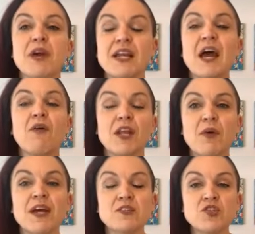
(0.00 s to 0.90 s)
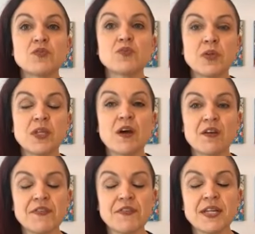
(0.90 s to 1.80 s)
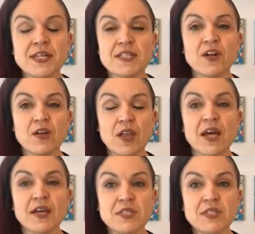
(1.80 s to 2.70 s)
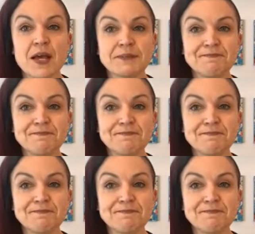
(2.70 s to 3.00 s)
focus right now. Anyway, is just really on fitness in our lives. Yeah.